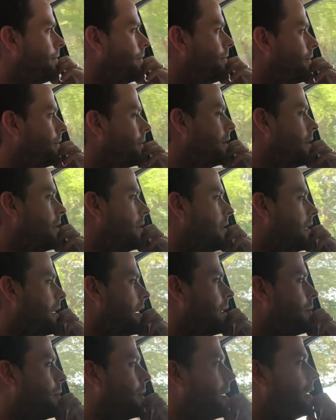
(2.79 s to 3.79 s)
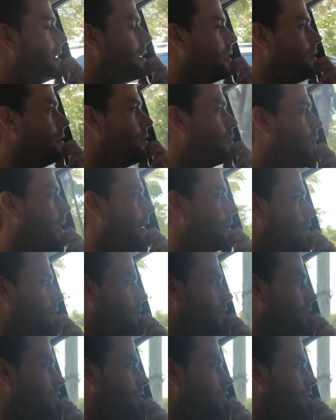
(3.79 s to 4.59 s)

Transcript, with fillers: Yeah. And we either use one or